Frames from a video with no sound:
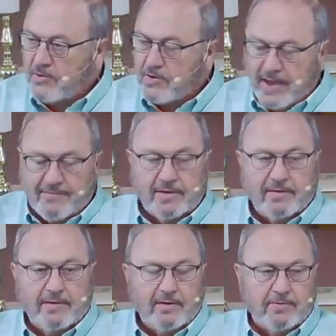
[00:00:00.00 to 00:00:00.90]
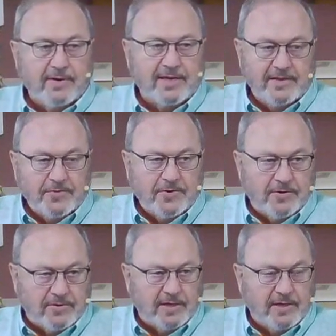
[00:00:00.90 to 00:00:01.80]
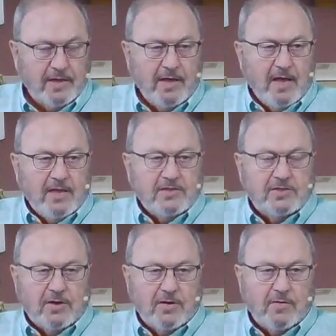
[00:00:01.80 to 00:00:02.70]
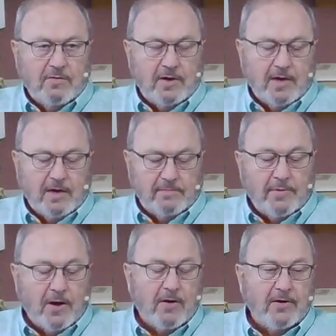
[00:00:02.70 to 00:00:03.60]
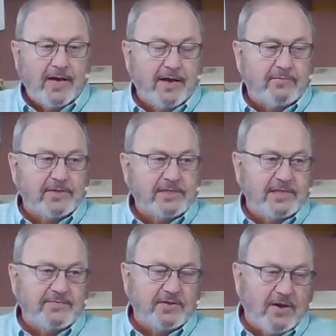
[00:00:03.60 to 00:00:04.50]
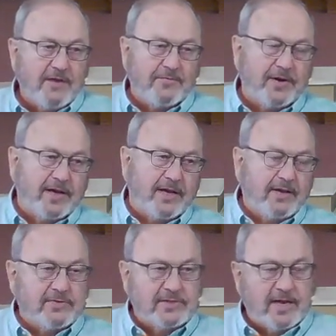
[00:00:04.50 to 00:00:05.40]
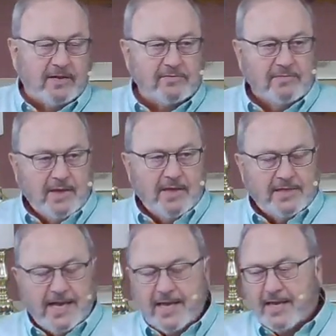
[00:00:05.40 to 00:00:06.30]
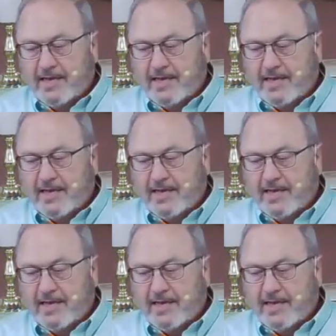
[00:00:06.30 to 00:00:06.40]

having great difficulty. So Paul had received an offering, and he was now taking